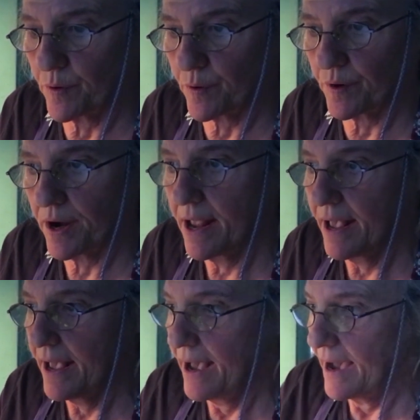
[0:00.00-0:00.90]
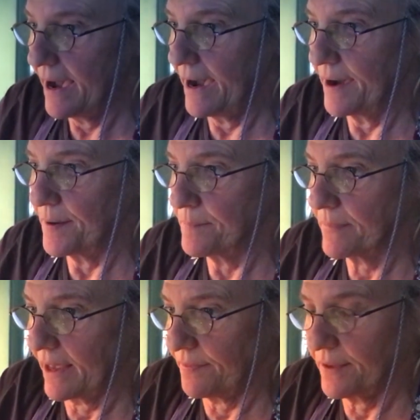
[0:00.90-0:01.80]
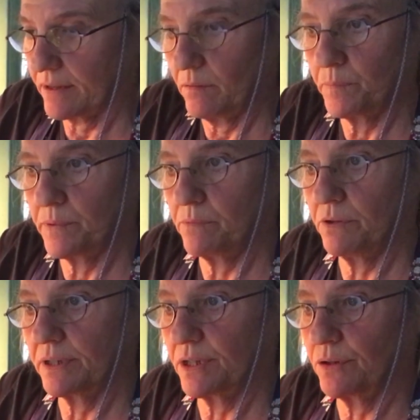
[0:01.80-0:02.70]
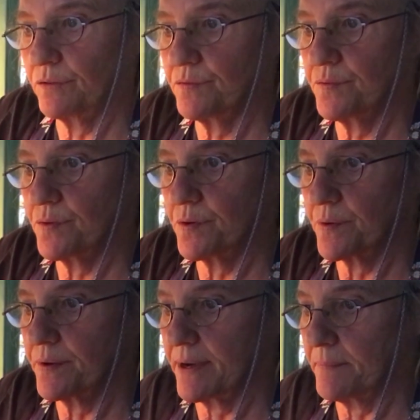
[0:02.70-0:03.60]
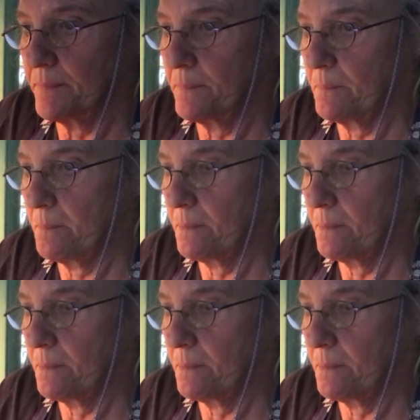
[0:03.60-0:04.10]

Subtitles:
or I think it'll be really good for um,